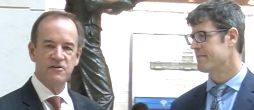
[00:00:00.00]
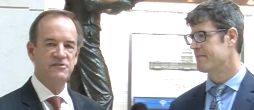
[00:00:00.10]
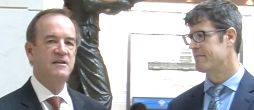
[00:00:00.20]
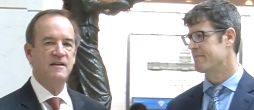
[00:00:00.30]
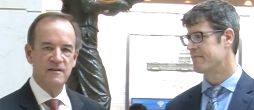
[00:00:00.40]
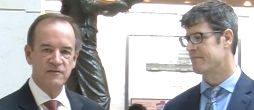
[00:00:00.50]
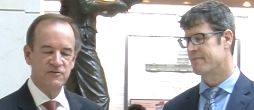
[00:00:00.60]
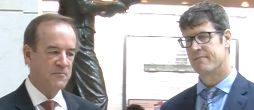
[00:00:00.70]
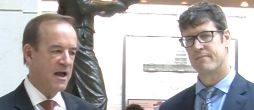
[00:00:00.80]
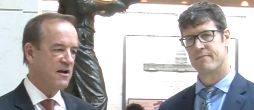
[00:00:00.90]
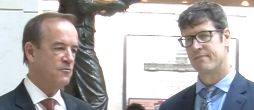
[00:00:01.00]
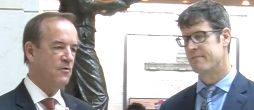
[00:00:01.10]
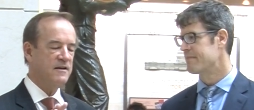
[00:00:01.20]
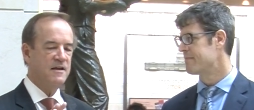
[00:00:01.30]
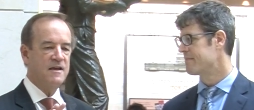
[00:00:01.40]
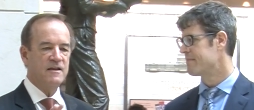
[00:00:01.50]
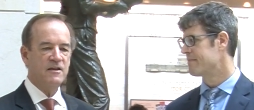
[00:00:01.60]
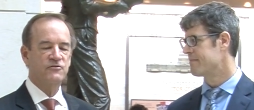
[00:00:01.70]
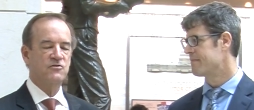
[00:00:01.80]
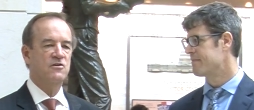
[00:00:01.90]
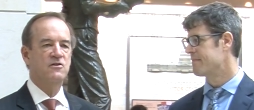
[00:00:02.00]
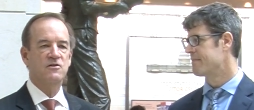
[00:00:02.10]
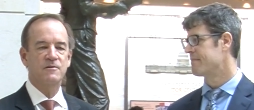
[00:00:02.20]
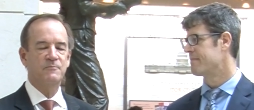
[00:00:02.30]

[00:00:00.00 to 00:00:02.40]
Speaker 1: or she is, no matter what his or her